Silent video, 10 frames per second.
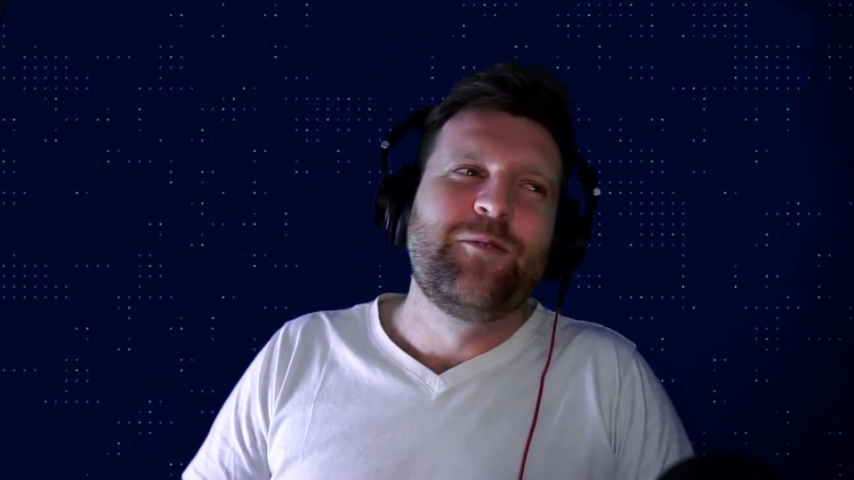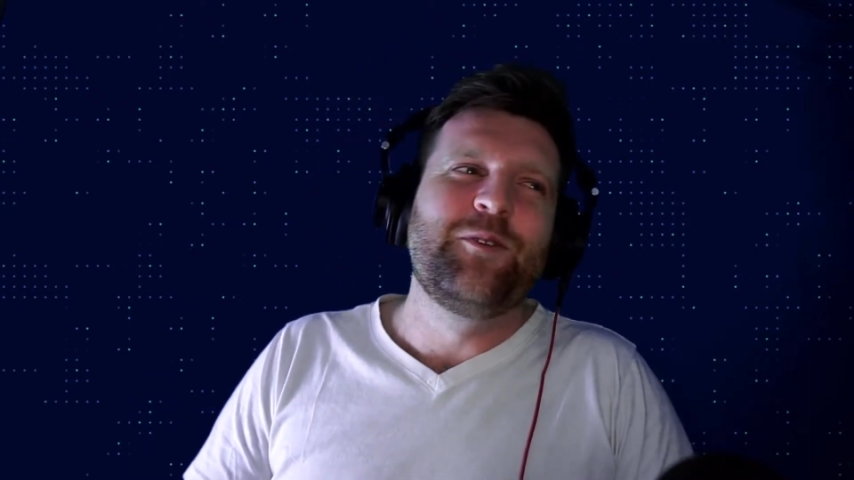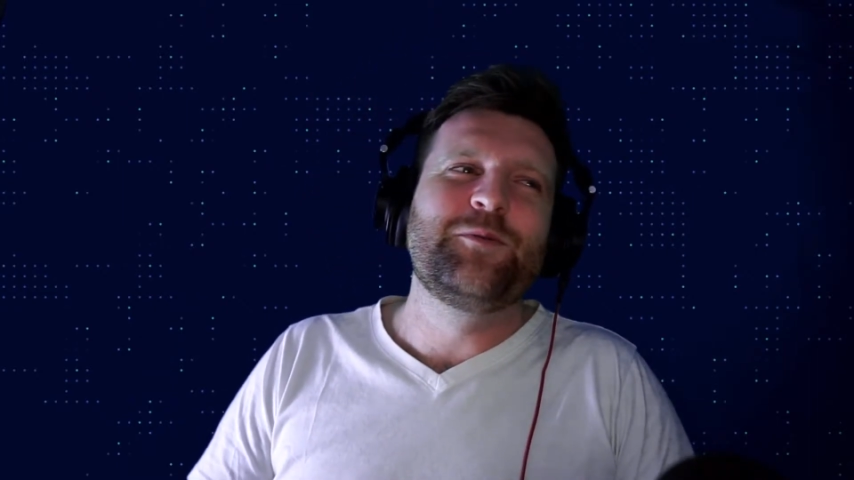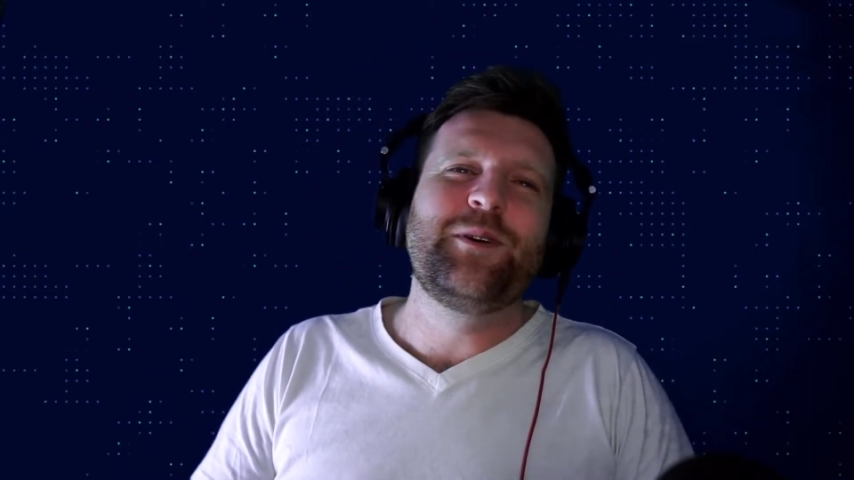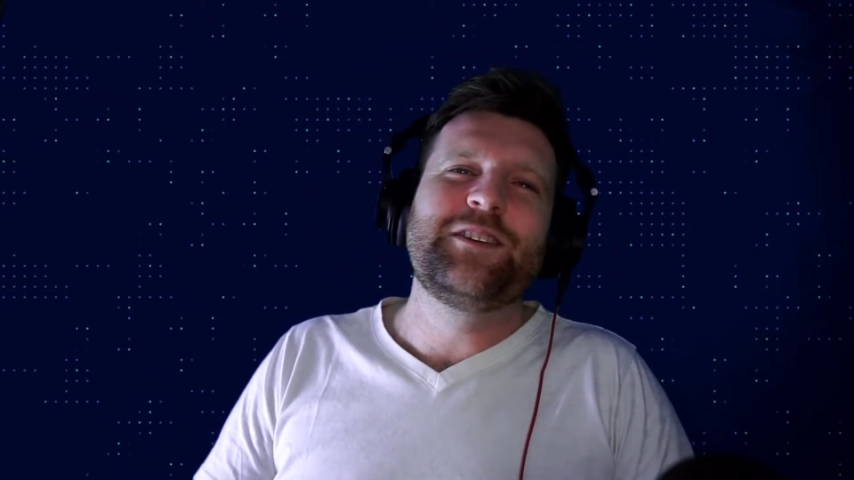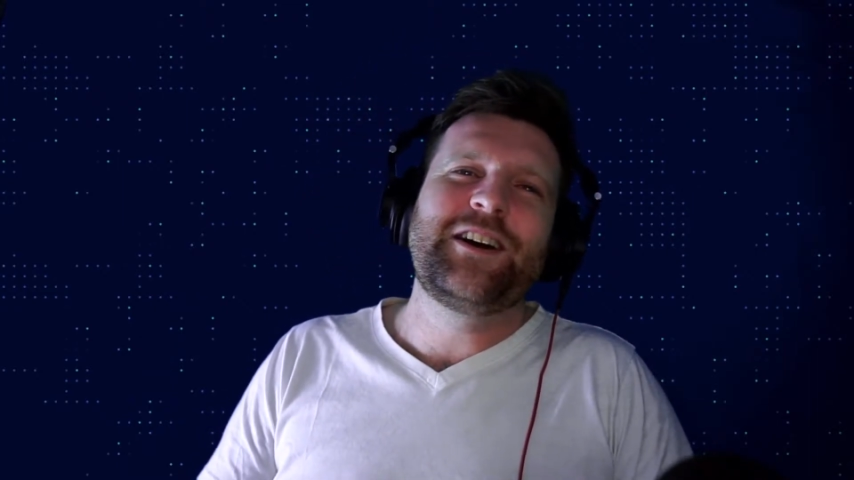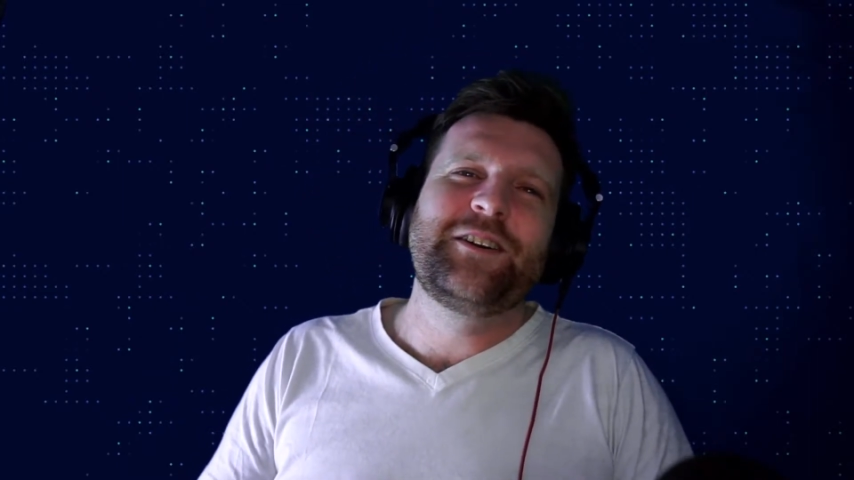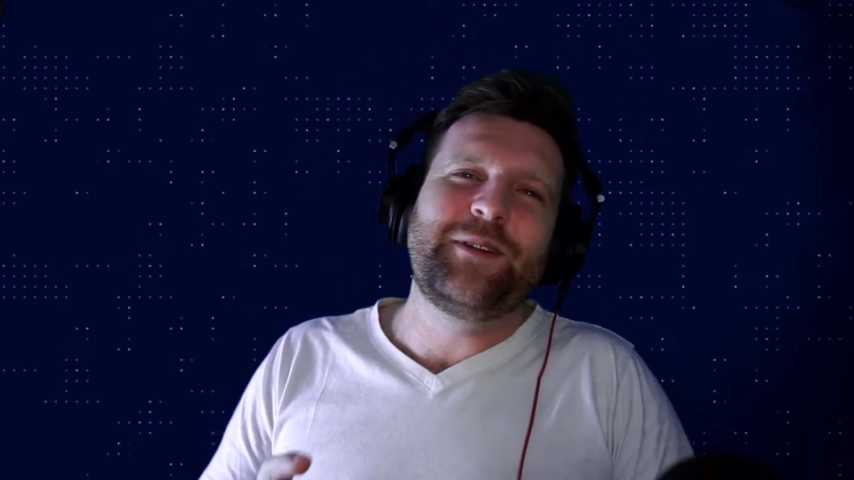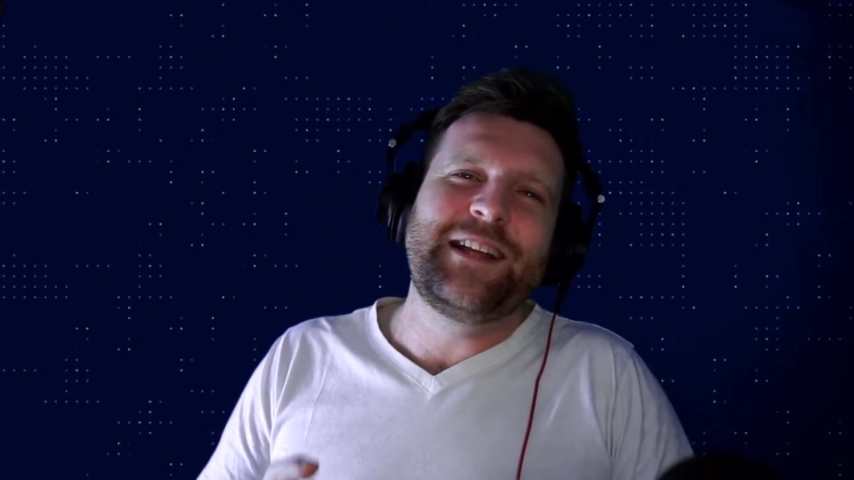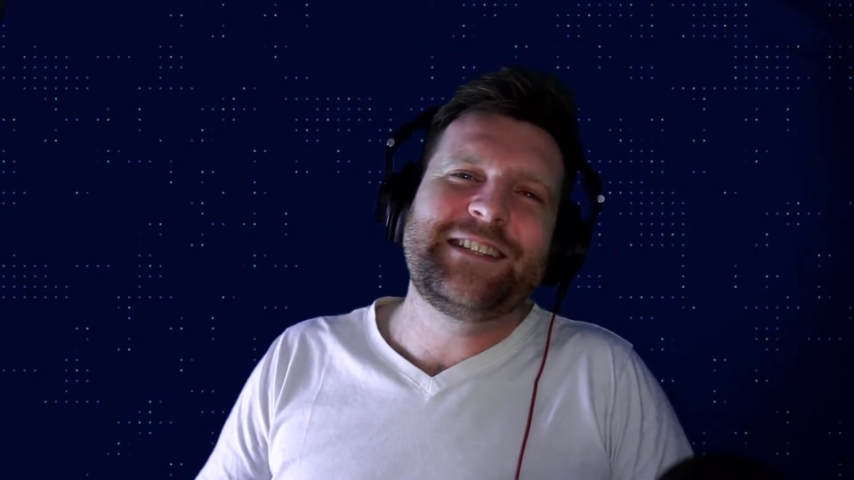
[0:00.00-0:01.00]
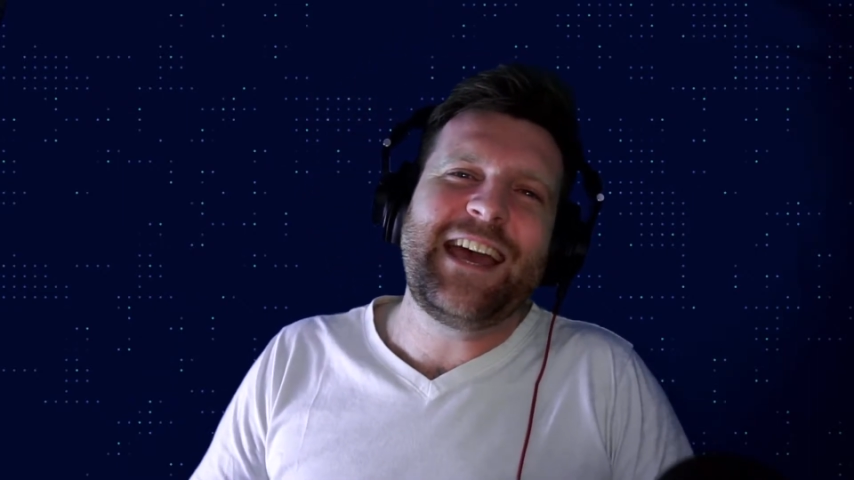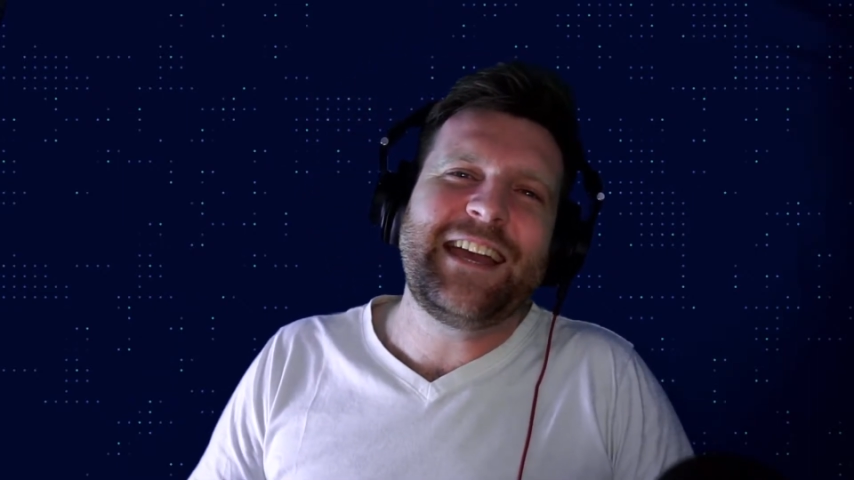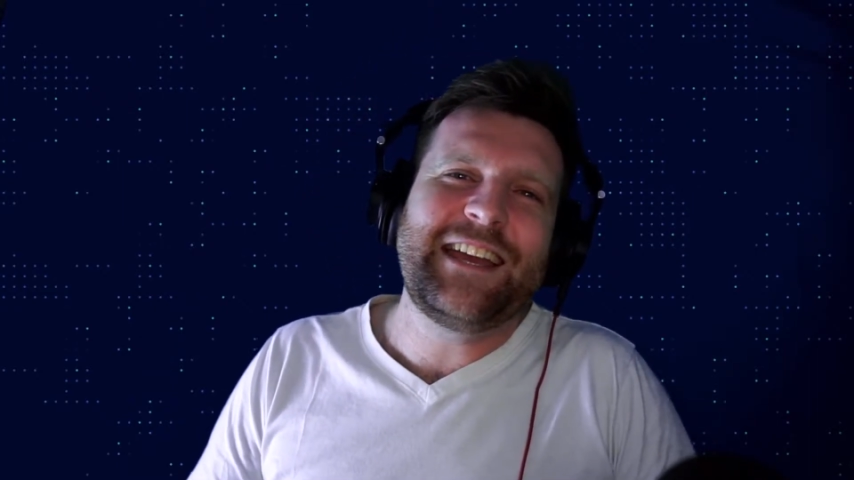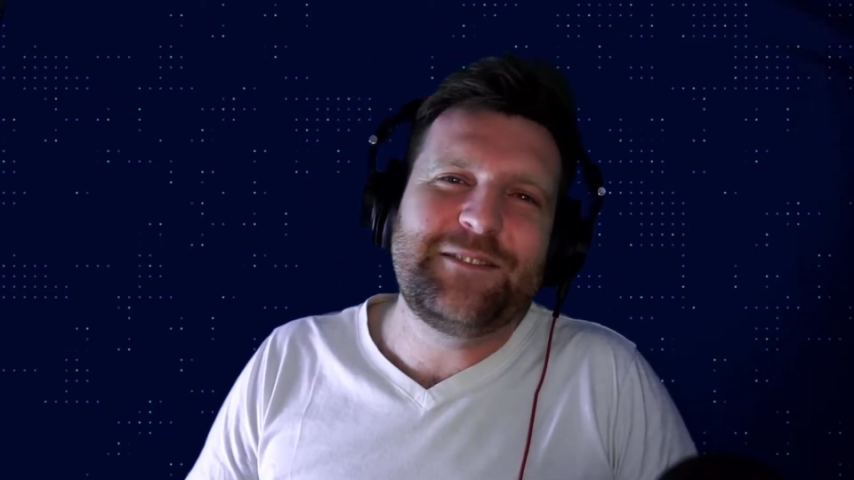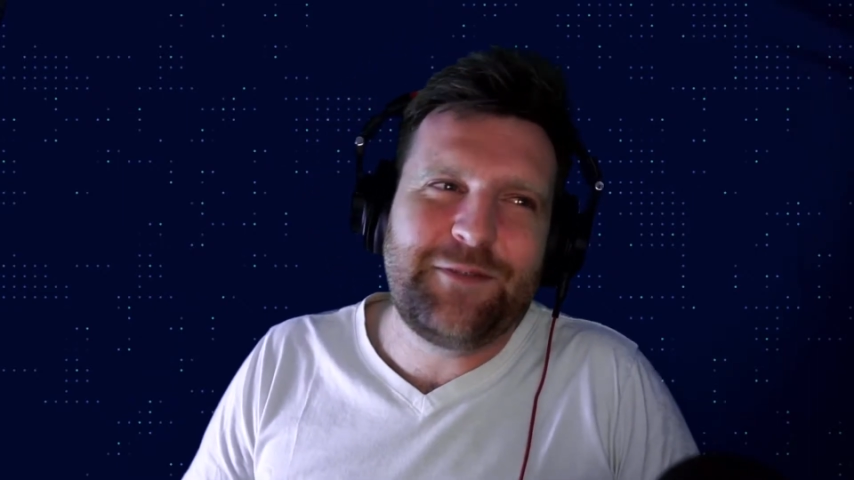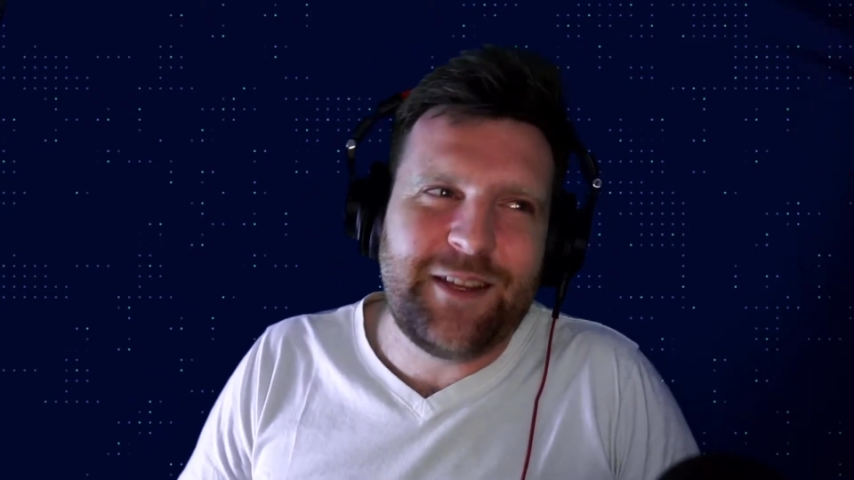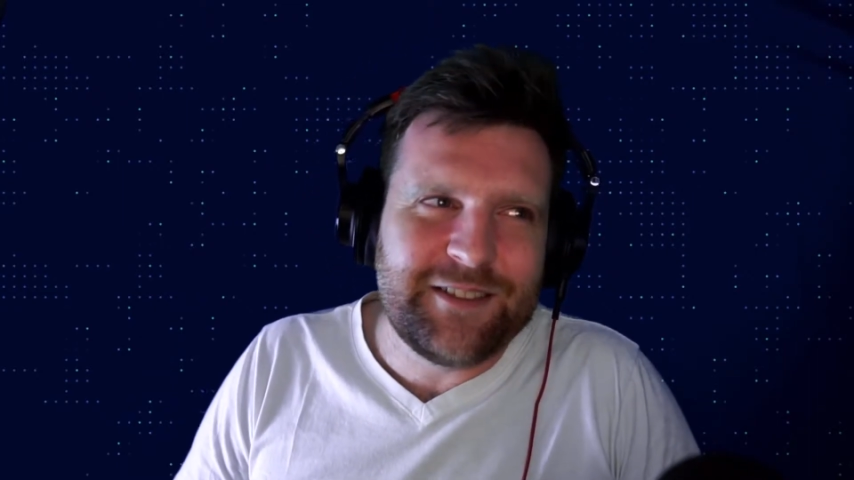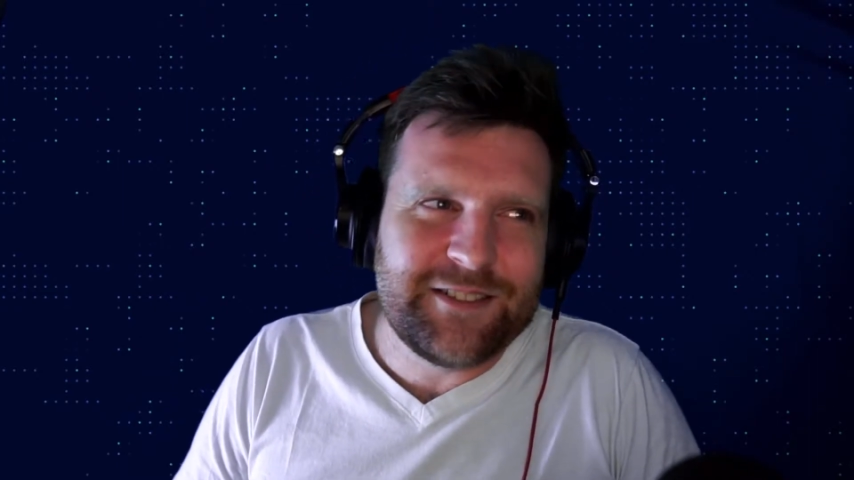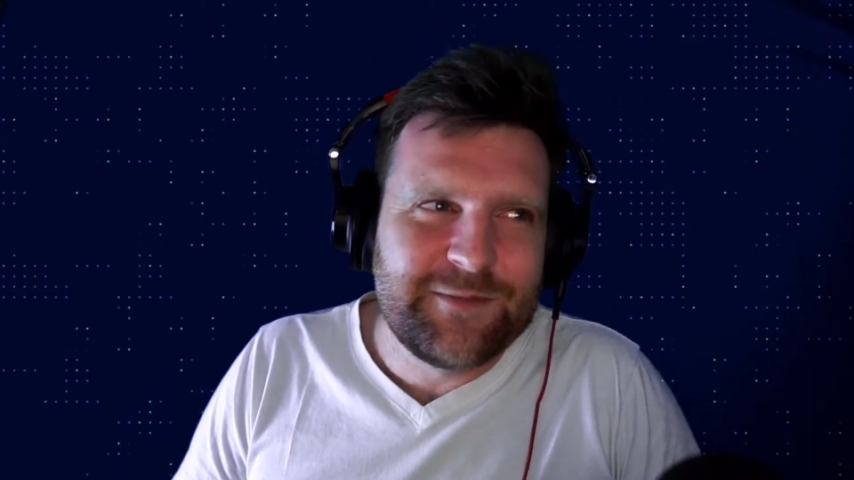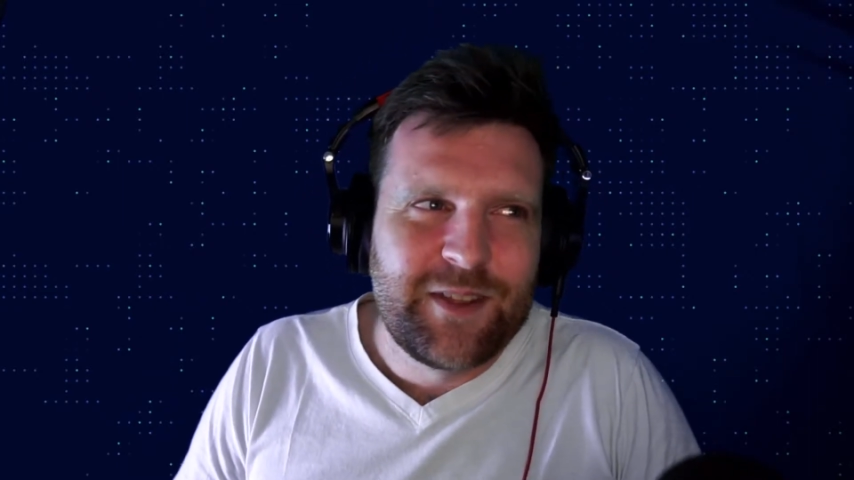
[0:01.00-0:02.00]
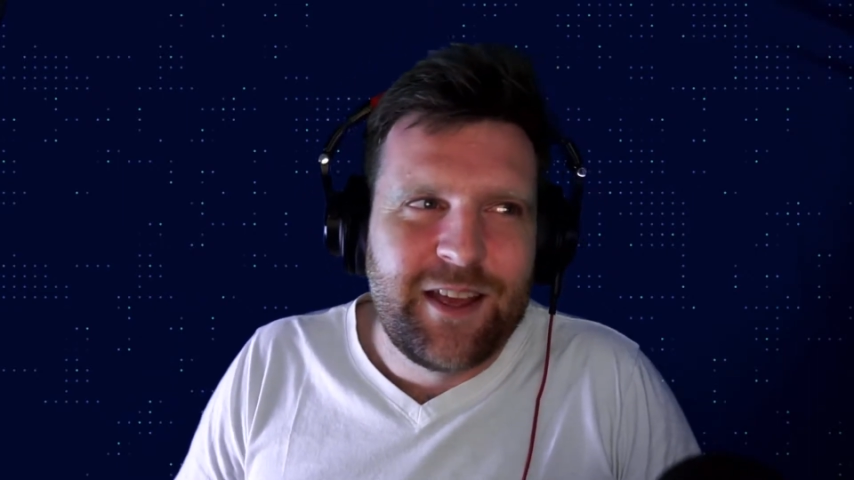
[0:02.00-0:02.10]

was one titled Attack and Defend,